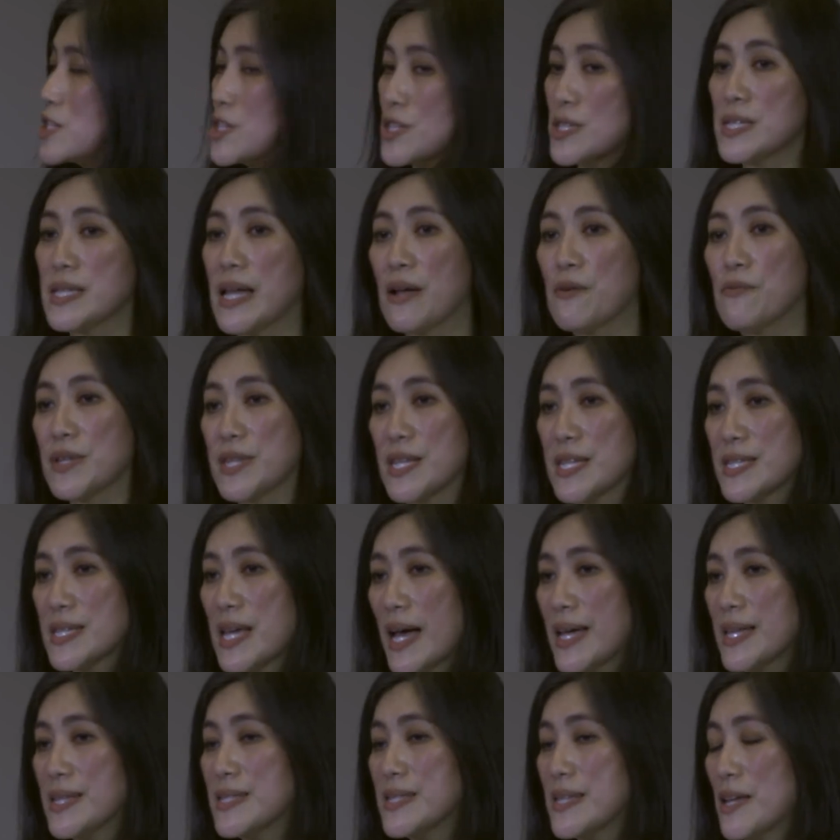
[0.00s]
just stay with the
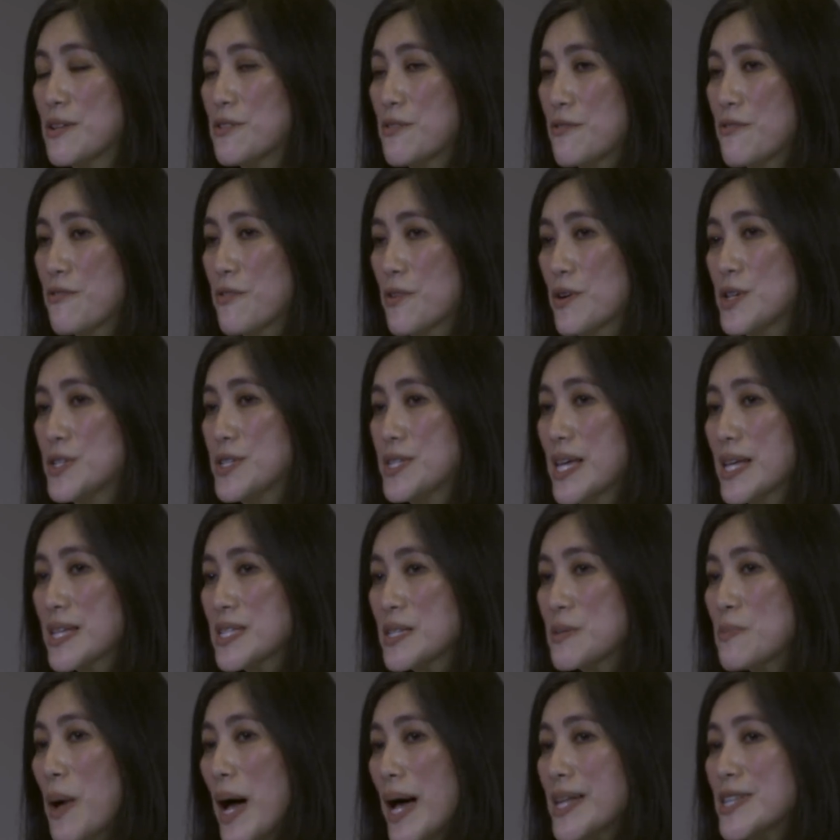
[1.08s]
Science Center for 6
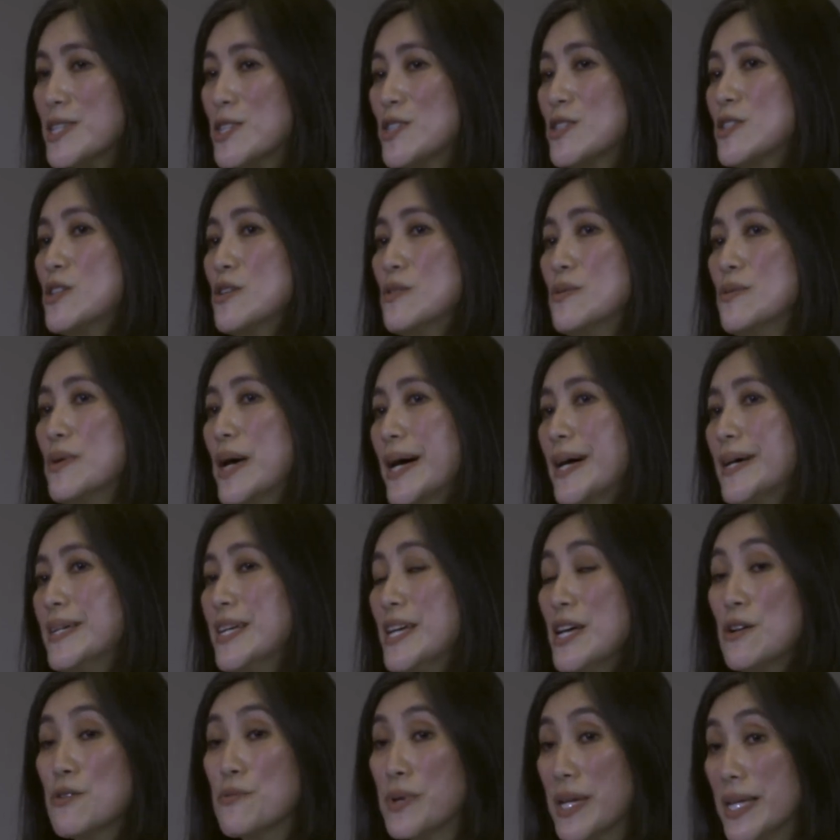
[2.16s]
months to
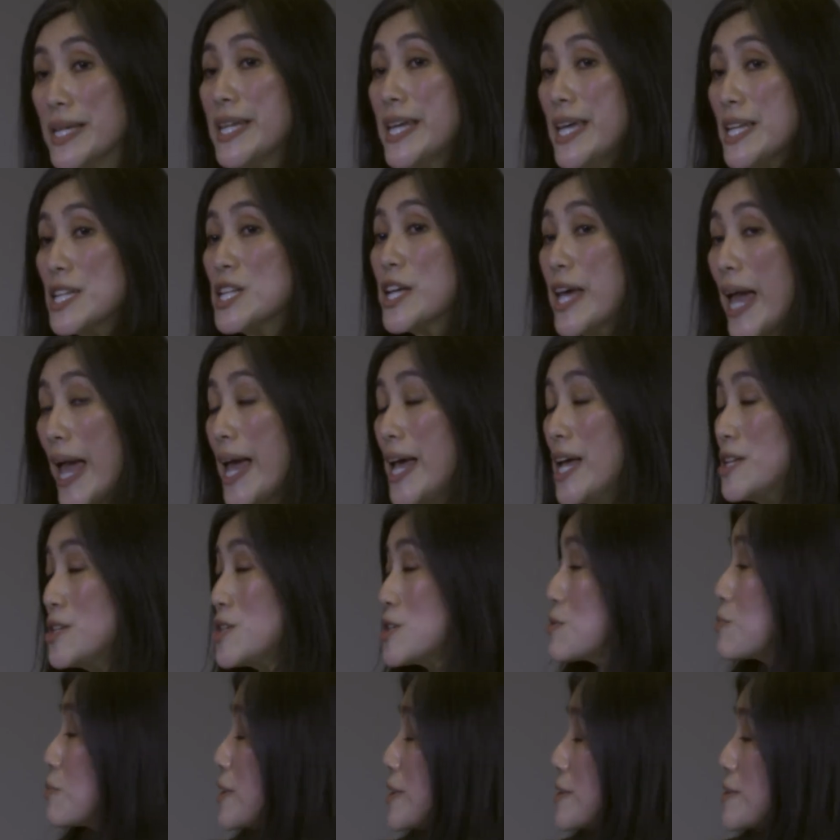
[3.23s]
really
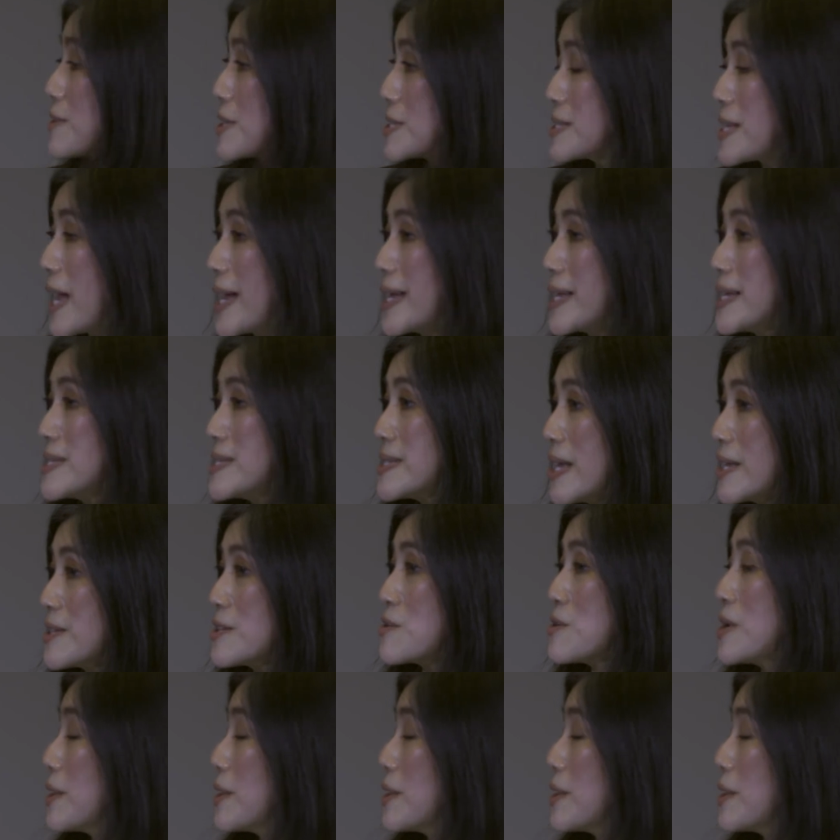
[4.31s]
engage with the Science Center